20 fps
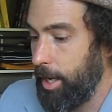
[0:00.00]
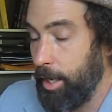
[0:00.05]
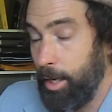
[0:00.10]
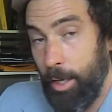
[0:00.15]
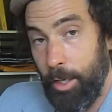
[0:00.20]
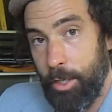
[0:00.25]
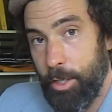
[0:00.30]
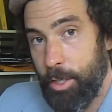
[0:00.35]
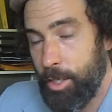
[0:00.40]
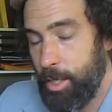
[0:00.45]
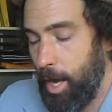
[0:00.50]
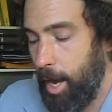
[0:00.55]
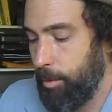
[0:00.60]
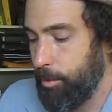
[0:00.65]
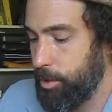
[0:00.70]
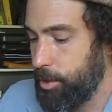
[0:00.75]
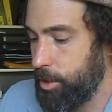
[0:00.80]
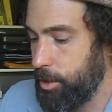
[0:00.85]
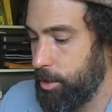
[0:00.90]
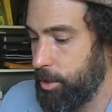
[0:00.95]
It
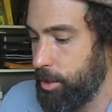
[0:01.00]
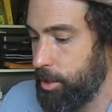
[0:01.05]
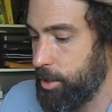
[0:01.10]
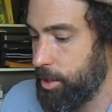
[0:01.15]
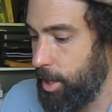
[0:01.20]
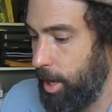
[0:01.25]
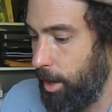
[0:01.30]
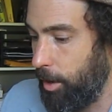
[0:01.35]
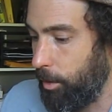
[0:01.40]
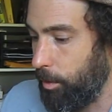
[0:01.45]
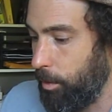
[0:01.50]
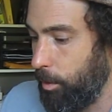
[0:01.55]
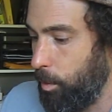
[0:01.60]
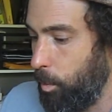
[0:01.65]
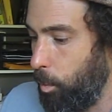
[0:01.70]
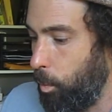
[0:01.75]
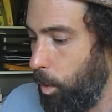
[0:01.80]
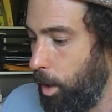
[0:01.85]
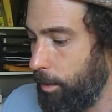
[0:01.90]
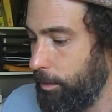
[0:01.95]
establishes a cell,
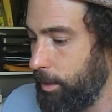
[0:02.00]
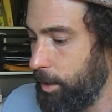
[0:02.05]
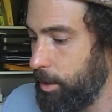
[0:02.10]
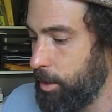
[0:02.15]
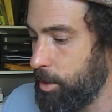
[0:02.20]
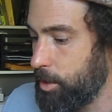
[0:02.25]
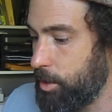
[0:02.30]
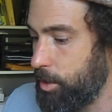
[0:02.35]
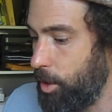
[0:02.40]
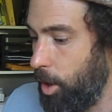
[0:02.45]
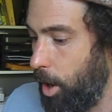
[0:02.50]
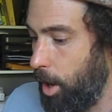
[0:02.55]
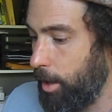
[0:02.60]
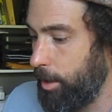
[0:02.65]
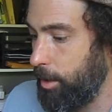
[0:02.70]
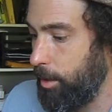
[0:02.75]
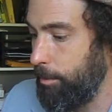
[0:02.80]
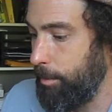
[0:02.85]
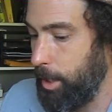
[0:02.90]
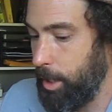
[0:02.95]
one that is
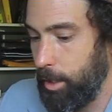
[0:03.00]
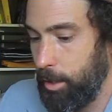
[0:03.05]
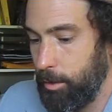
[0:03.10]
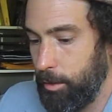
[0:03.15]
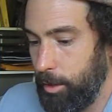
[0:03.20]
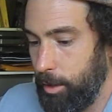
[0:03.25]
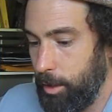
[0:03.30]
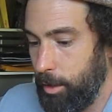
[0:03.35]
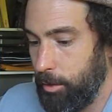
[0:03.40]
not immediately